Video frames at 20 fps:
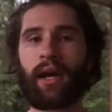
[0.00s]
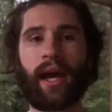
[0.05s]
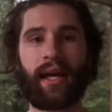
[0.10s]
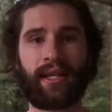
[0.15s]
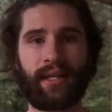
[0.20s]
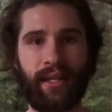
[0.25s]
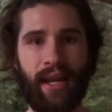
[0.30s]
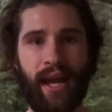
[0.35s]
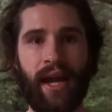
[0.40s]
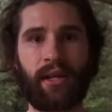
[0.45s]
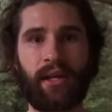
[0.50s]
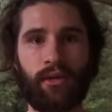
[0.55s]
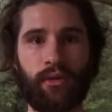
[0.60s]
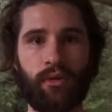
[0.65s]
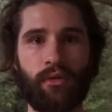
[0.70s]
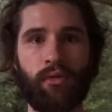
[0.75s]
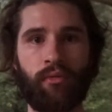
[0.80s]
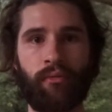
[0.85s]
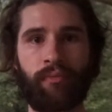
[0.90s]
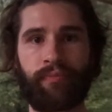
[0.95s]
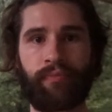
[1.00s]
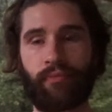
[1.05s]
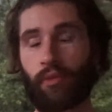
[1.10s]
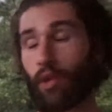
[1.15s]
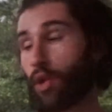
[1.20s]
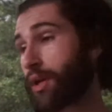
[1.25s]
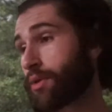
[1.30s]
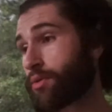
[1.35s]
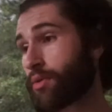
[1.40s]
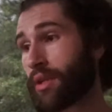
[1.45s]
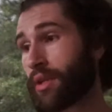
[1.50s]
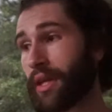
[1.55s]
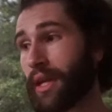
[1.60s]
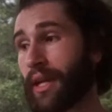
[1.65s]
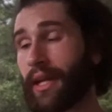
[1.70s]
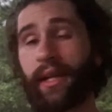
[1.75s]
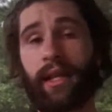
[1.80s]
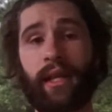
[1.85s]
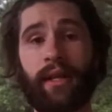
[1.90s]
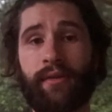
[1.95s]
As a natural, or as really
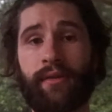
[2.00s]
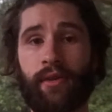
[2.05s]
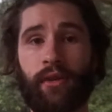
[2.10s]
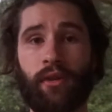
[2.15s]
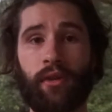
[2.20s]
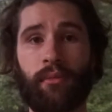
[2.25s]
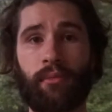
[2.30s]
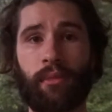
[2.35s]
any lifter,